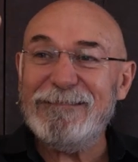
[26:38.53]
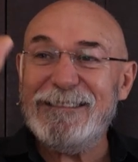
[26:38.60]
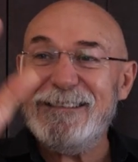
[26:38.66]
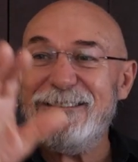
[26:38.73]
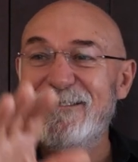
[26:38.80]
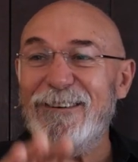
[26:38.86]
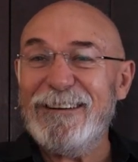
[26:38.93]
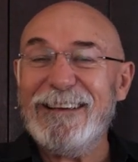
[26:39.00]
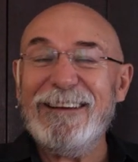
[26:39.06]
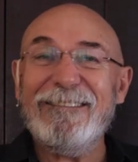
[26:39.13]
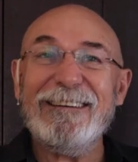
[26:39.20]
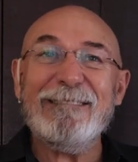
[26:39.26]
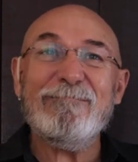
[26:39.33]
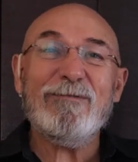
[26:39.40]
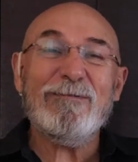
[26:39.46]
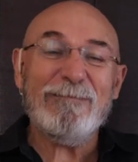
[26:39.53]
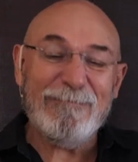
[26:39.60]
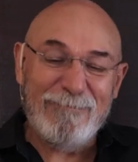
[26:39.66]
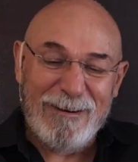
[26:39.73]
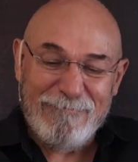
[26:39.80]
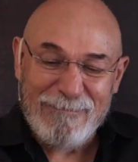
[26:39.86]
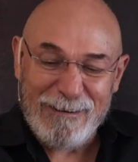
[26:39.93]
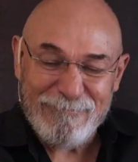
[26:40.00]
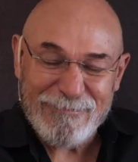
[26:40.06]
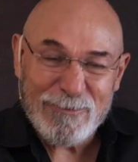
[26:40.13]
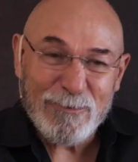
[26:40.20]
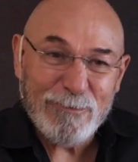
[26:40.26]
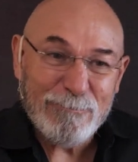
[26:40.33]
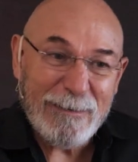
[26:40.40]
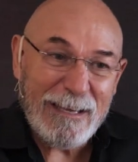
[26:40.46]
she's not here anymore, but my mum
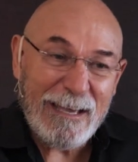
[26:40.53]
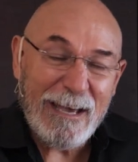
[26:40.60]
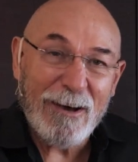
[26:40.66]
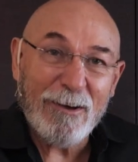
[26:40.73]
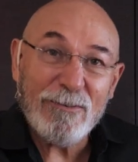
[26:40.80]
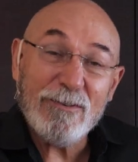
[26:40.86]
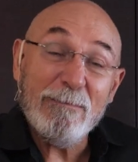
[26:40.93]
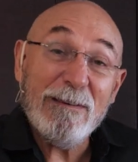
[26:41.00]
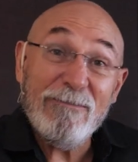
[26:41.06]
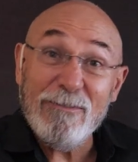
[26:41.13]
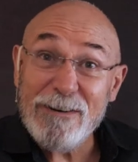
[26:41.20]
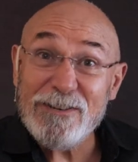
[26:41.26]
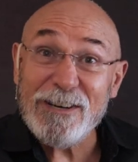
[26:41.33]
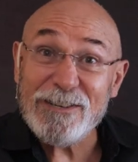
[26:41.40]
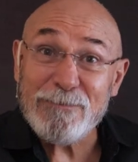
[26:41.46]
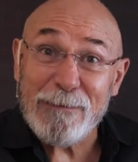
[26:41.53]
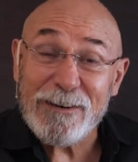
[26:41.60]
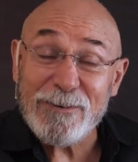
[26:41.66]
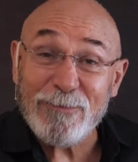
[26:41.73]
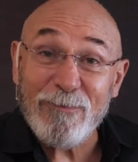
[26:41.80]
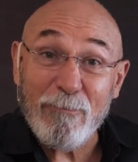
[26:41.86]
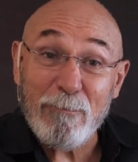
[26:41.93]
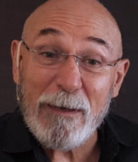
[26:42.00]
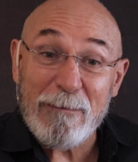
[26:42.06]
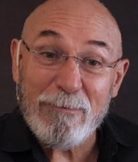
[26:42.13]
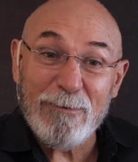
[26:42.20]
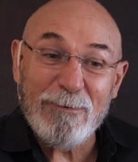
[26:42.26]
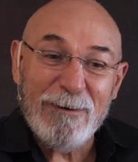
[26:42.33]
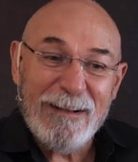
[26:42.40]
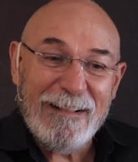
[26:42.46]
taught me how to be very judgmental of
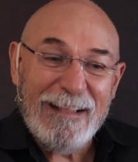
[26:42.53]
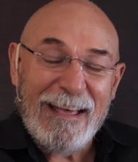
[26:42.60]
people